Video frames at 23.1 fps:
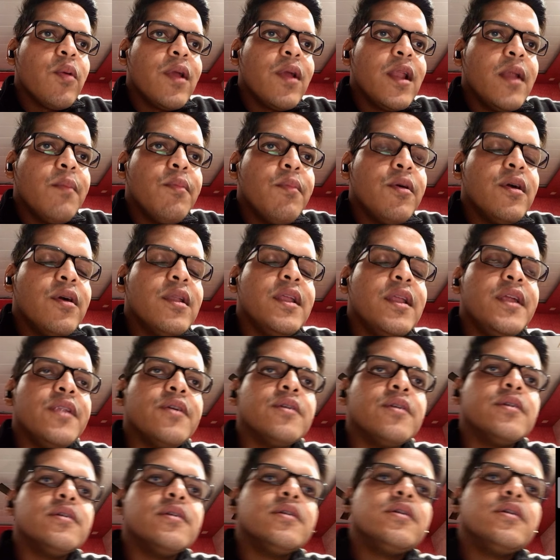The common
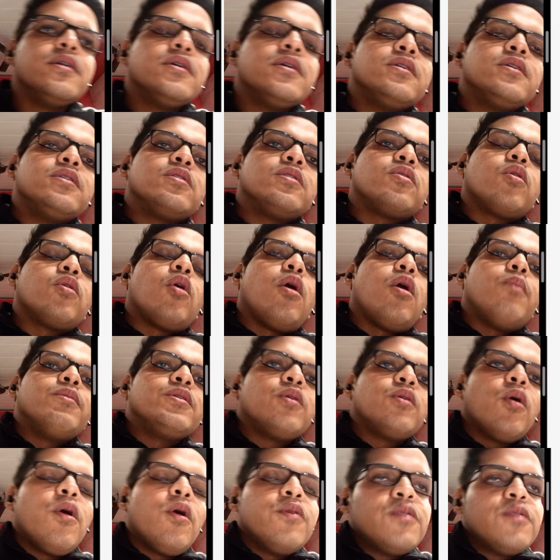causes of normal
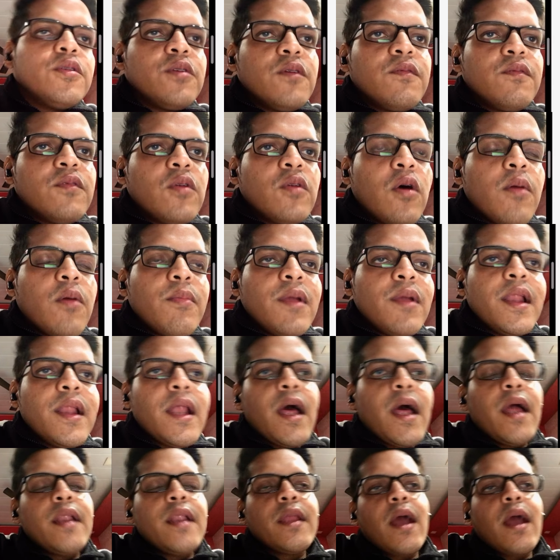anion gap metabolic
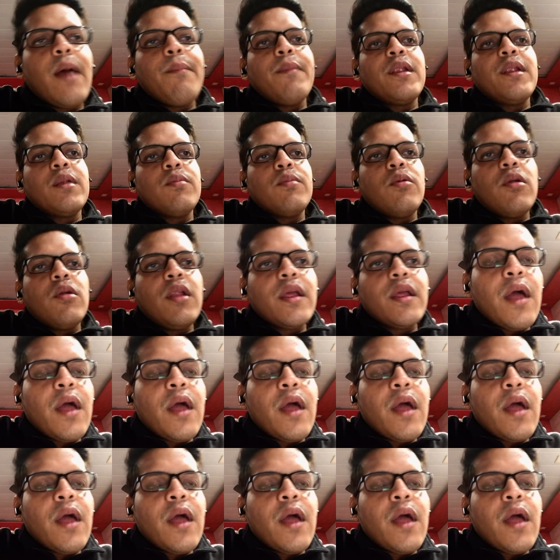acidosis are drugs,